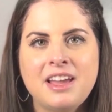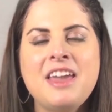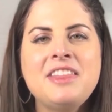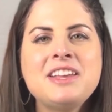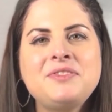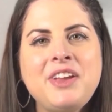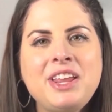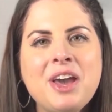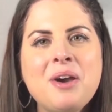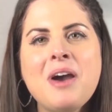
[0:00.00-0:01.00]
In this
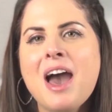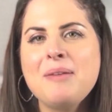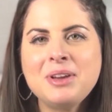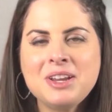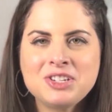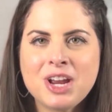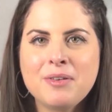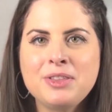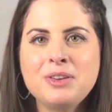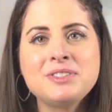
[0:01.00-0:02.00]
video, I'm going to share
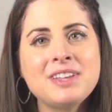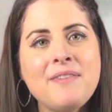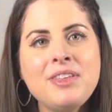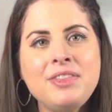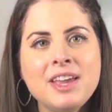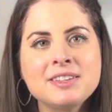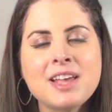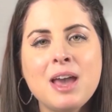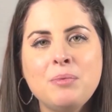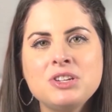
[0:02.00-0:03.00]
with you 7 things
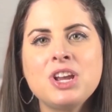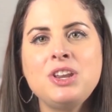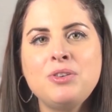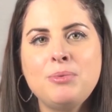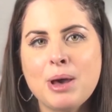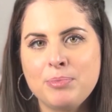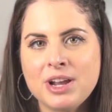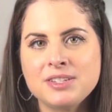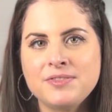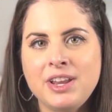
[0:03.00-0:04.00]
I wish I knew about
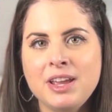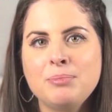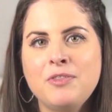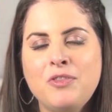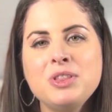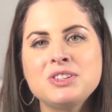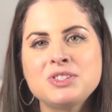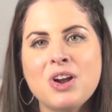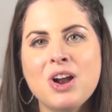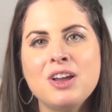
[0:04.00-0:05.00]
breastfeeding before the
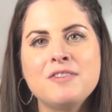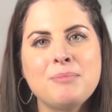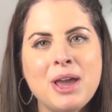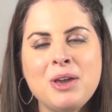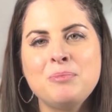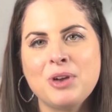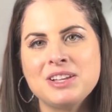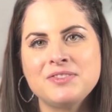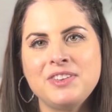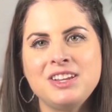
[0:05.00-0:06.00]
start of my own
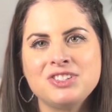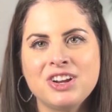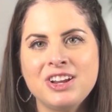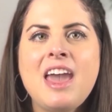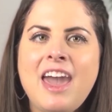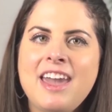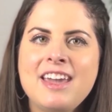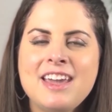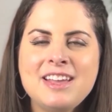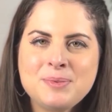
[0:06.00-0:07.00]
breastfeeding journey.
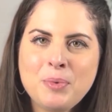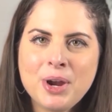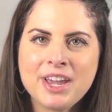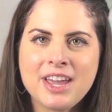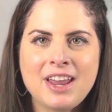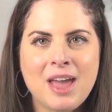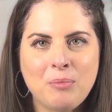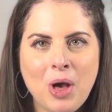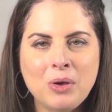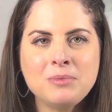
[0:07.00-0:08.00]
Hey, it's Morgan, and
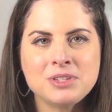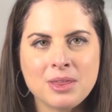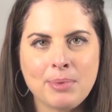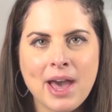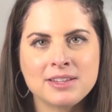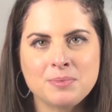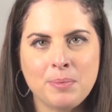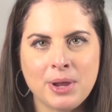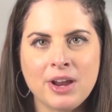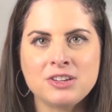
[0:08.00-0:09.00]
welcome to the Passable
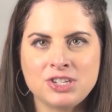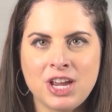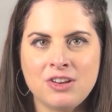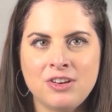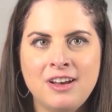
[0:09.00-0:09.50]
Parent channel.